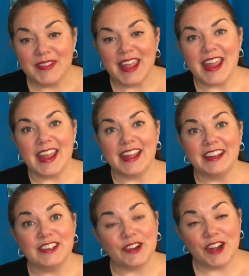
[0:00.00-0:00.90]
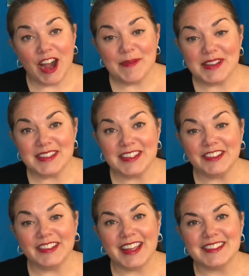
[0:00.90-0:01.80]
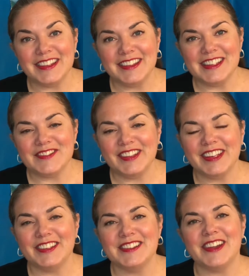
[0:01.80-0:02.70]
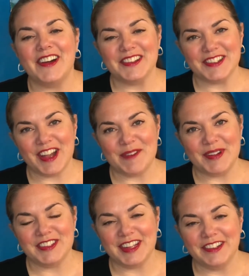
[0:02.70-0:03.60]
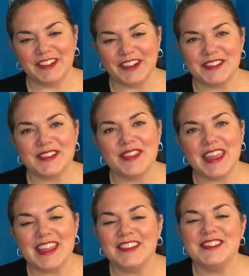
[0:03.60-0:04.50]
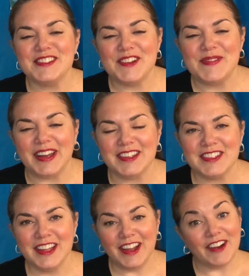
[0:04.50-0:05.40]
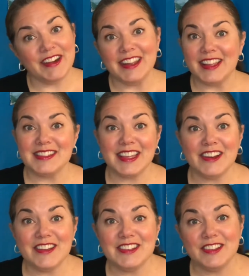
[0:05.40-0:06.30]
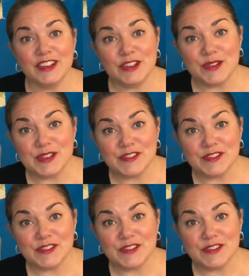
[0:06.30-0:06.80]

and your comments and your likes on these videos also help my channel grow, so thank you so much. All right, let's get on to the news